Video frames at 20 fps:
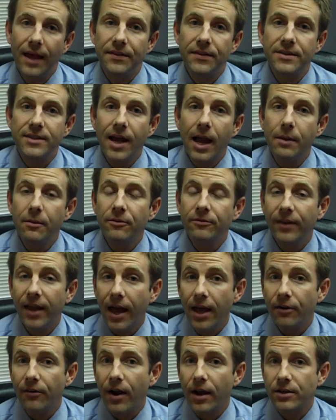At the time of
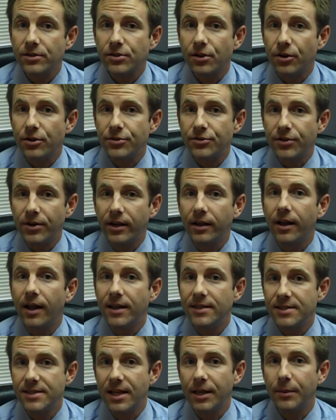cataract surgery,
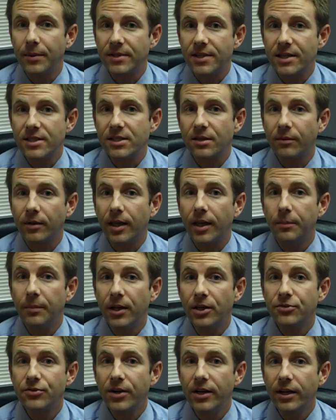astigmatism can
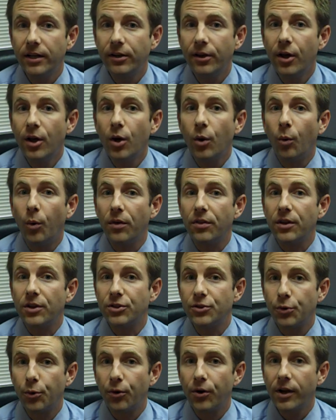be treated with a
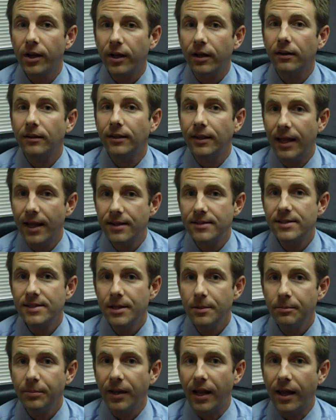toric
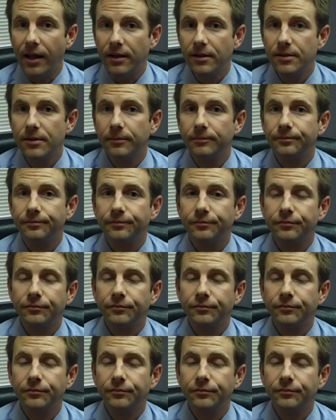lens implant.